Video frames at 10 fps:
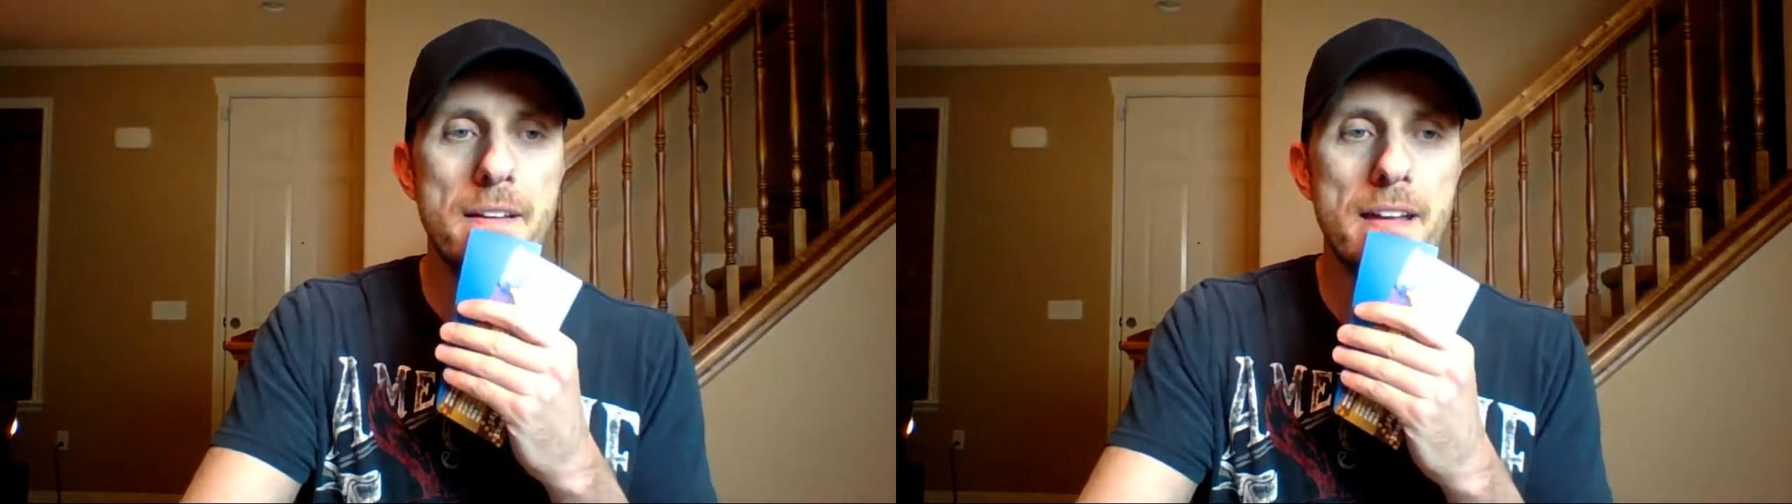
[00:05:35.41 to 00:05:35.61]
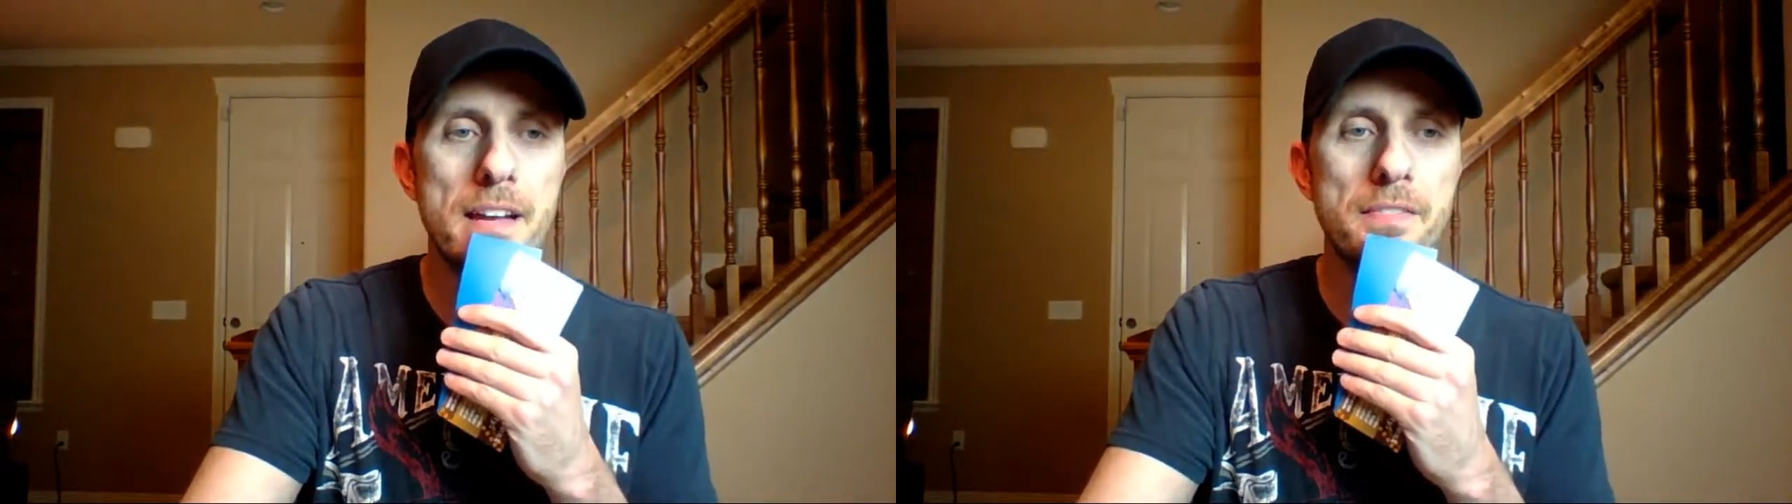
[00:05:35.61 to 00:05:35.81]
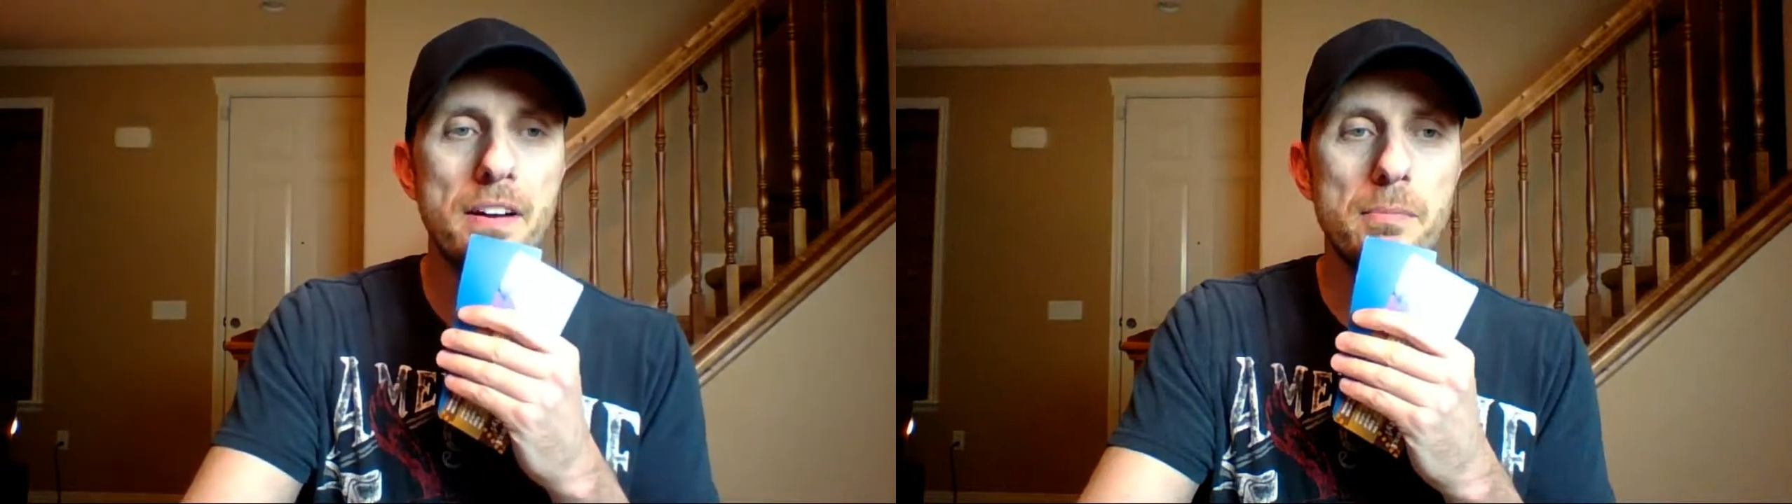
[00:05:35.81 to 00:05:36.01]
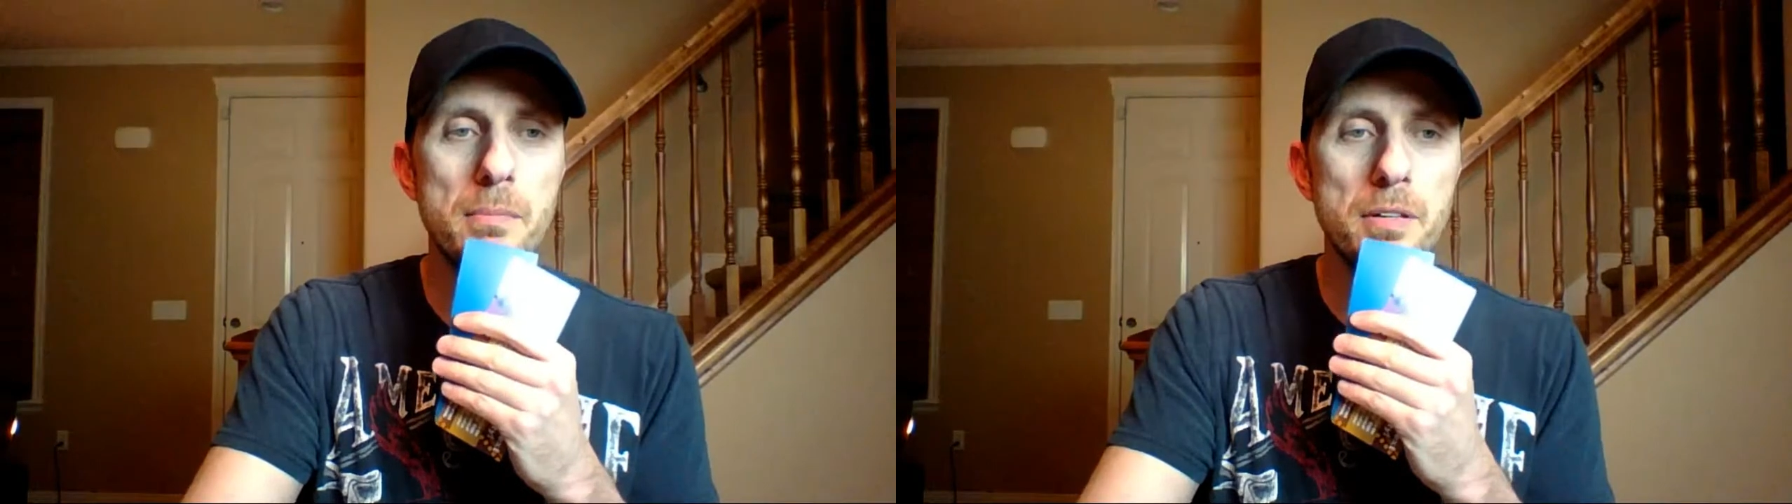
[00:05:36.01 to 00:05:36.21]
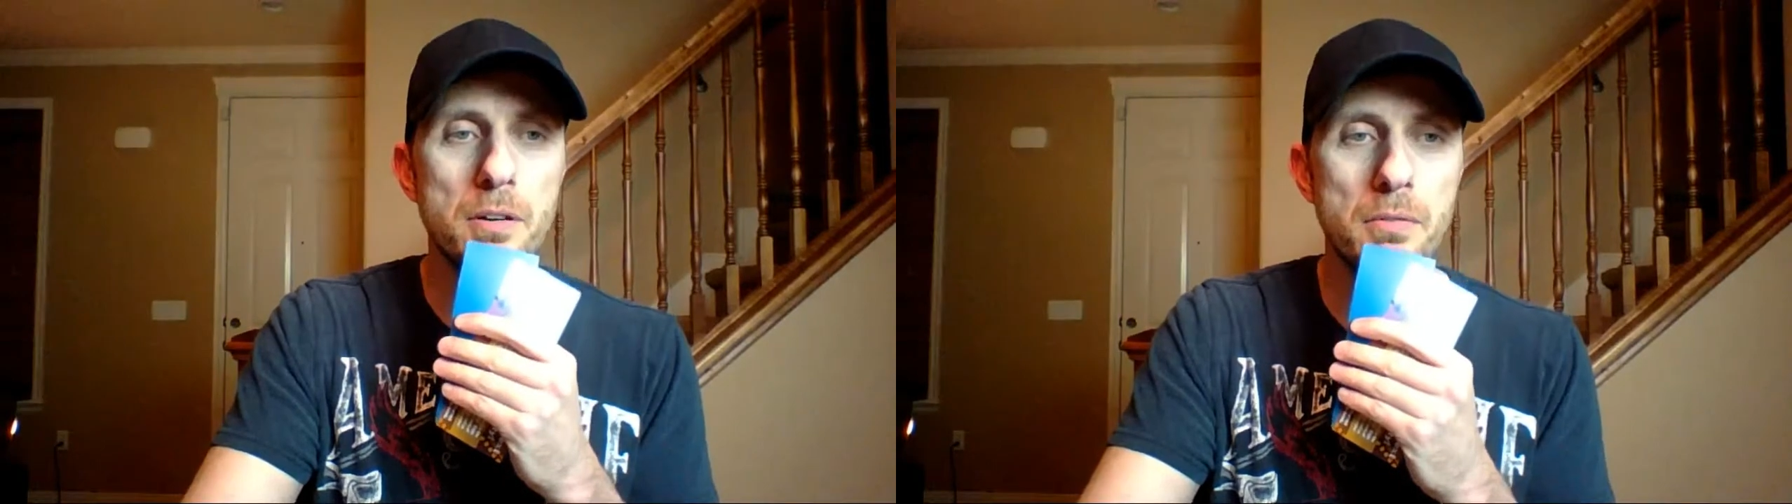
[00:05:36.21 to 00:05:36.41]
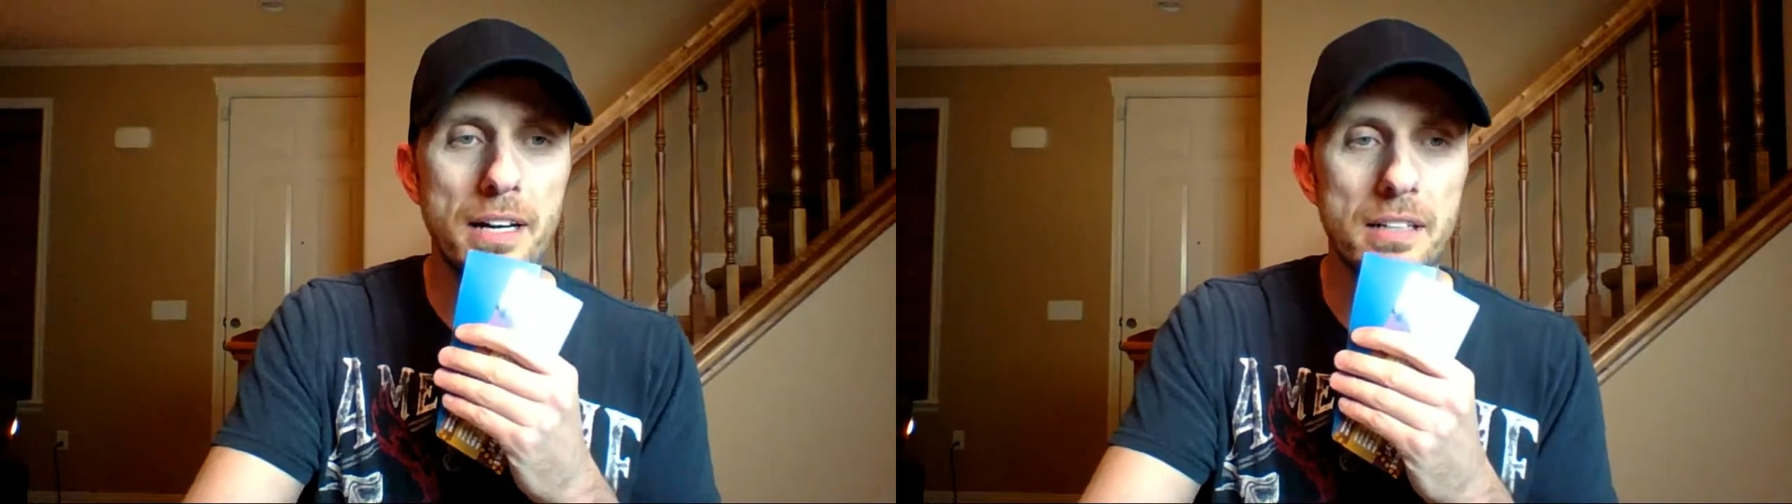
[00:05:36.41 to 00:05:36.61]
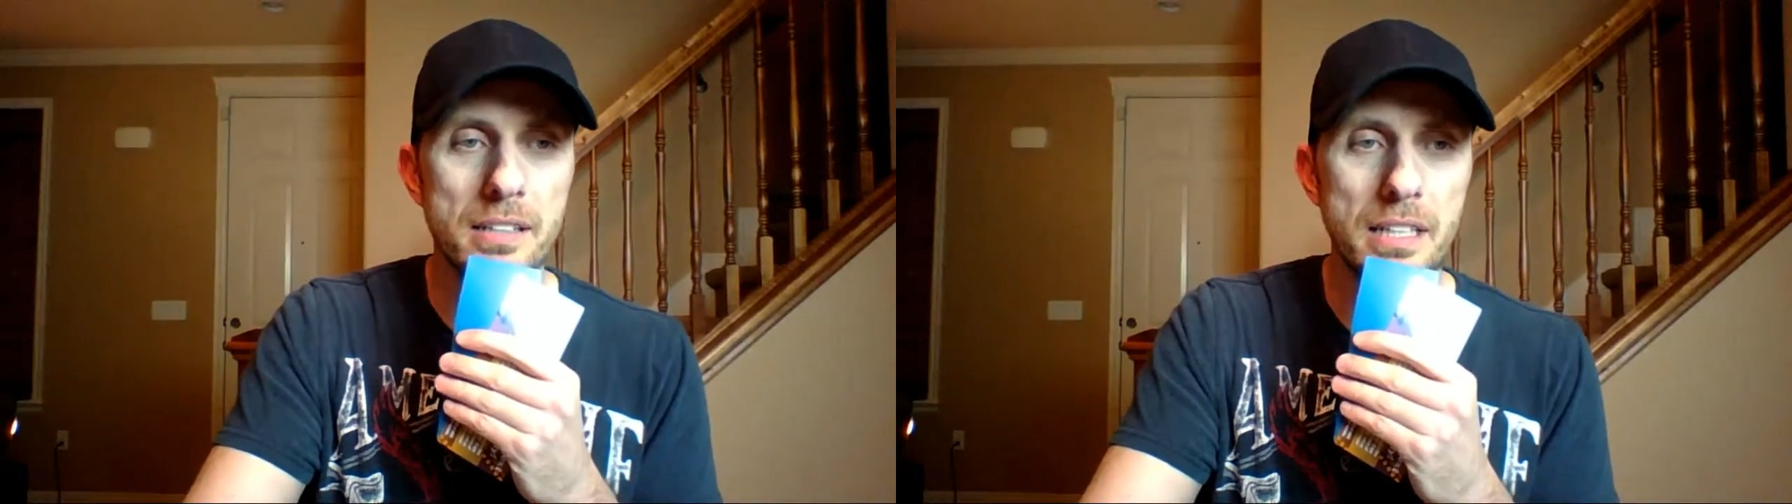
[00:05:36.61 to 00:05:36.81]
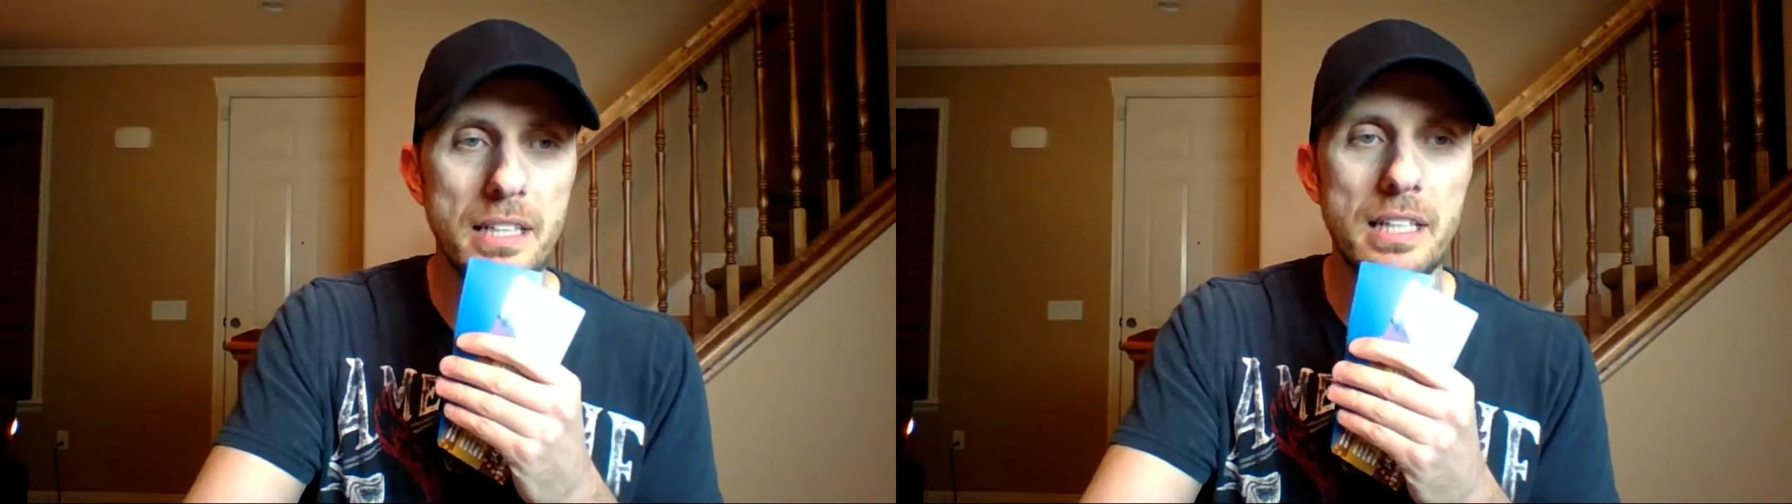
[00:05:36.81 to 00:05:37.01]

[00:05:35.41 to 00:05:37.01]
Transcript: And if I remember correctly,